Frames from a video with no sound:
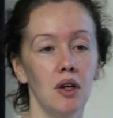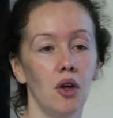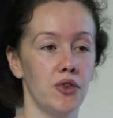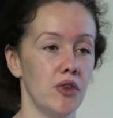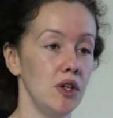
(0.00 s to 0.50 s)

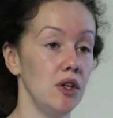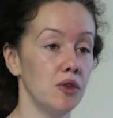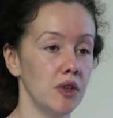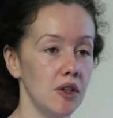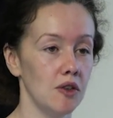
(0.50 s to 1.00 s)
Lots of the
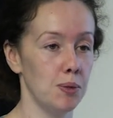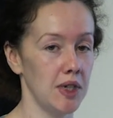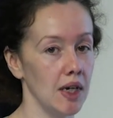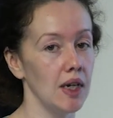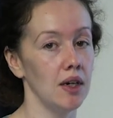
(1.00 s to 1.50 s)
nutrients,
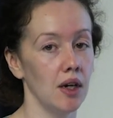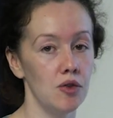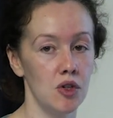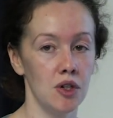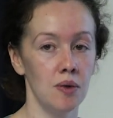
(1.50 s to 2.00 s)
particularly
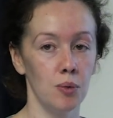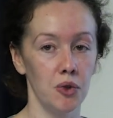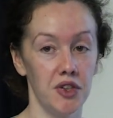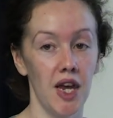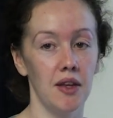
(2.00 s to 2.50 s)
nitrogen,
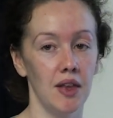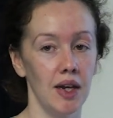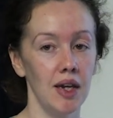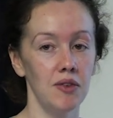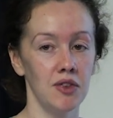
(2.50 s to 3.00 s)
will stay in the
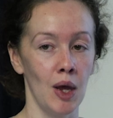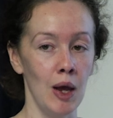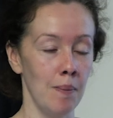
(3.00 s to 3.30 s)
leaves.